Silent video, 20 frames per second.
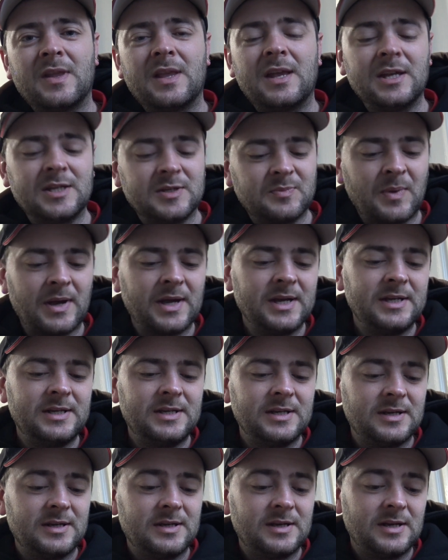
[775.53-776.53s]
It's
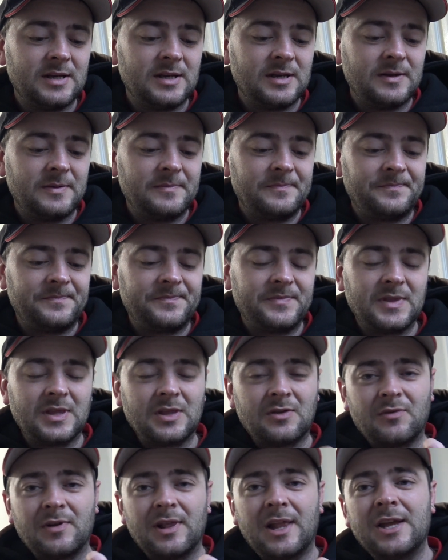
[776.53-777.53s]
made
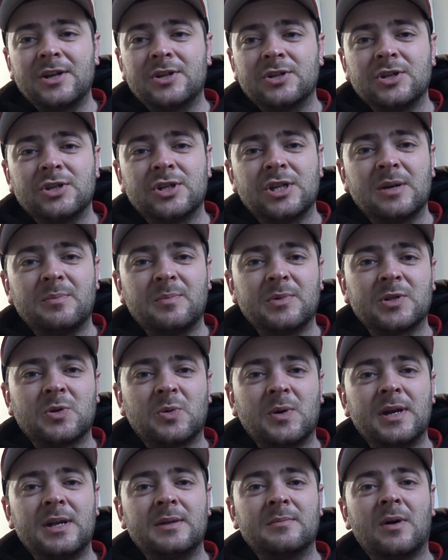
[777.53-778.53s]
the relationship
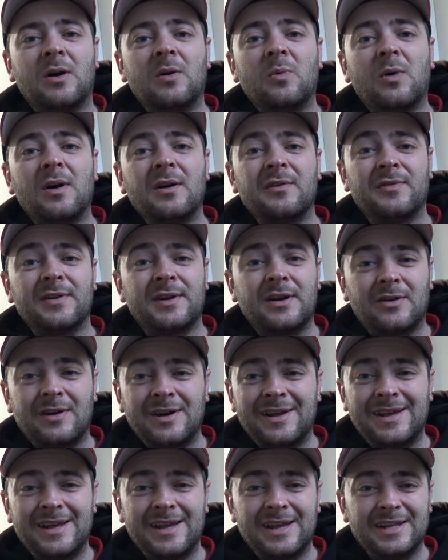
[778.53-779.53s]
between my wife and
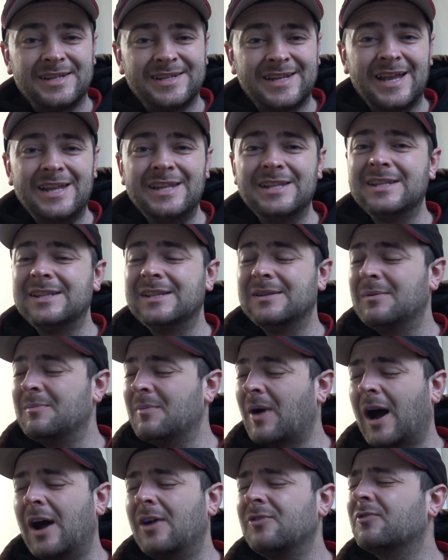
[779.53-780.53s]
I
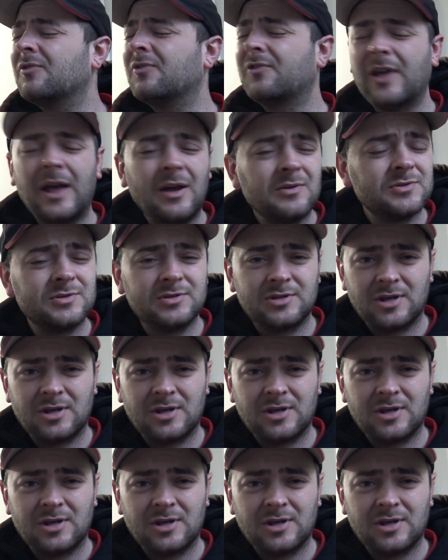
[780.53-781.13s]
100,000